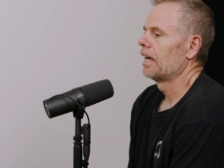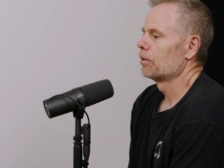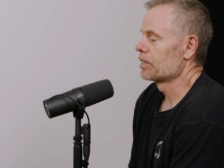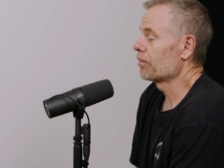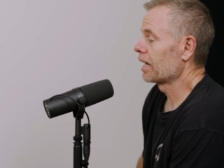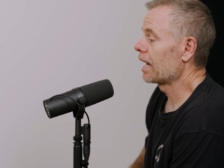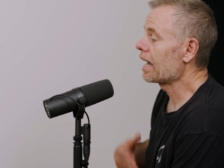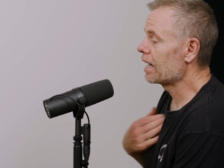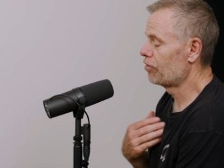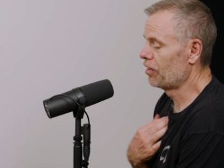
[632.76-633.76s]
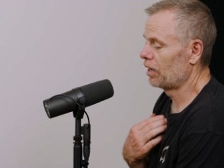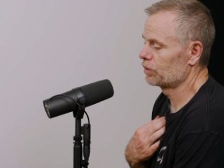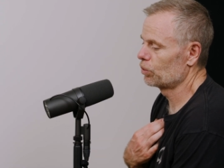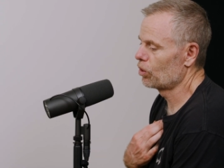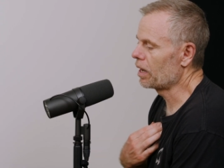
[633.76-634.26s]
And it was everything I had
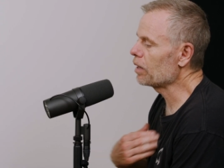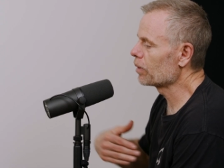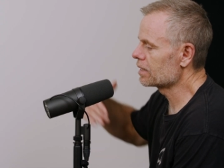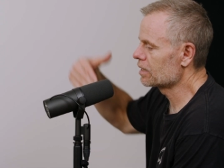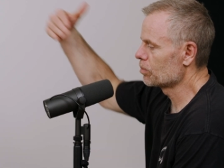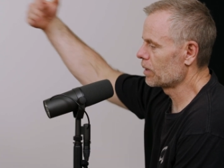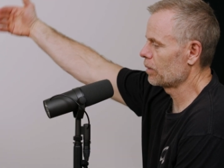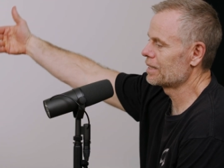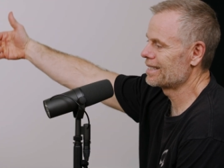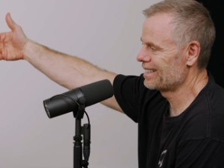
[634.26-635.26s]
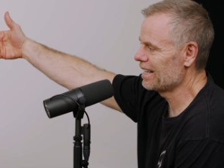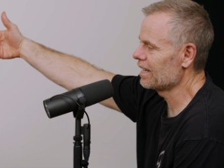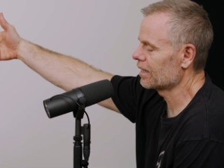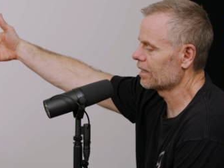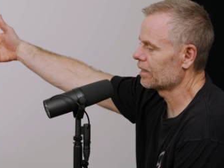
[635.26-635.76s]
felt in all my races, but I was
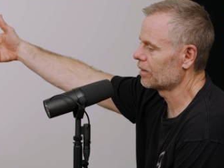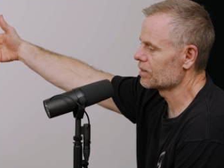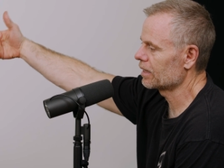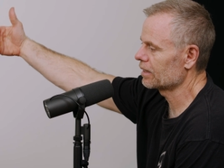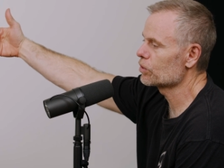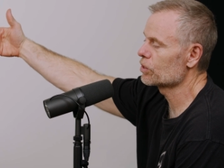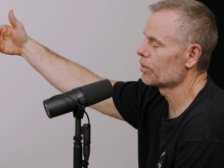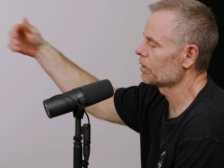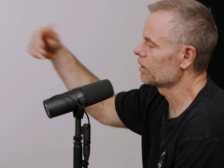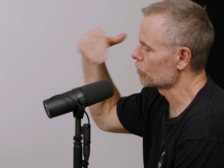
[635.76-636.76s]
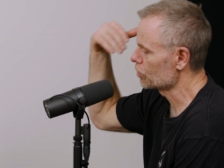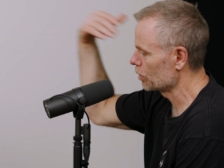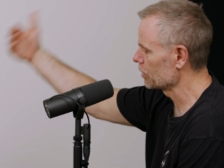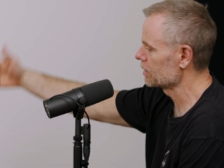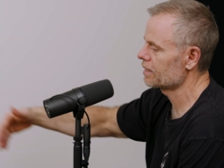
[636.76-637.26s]
seeing it. I was like, there's something here.
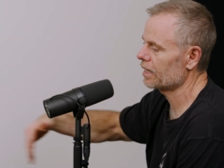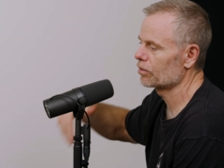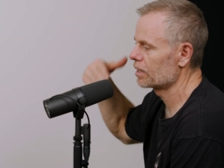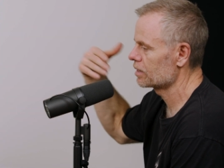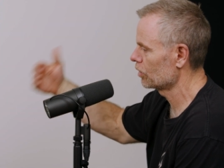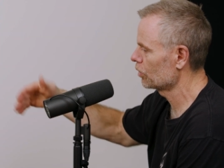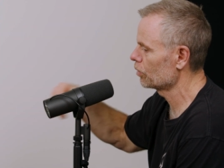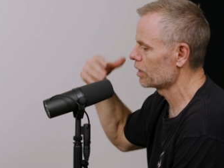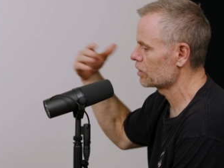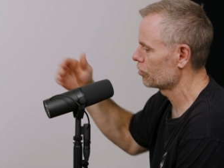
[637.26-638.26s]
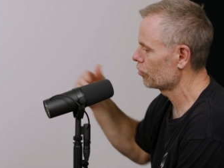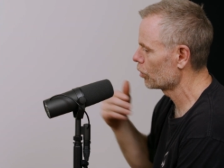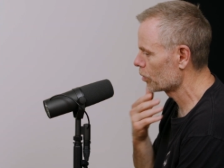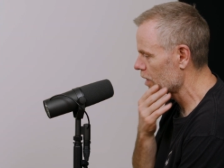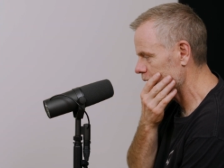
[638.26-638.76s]
So then we did the second race and a third race and a
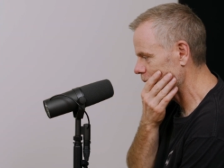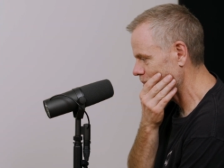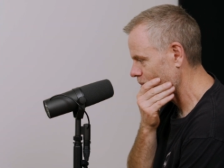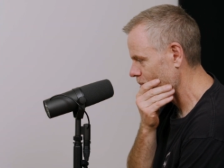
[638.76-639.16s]
fourth race.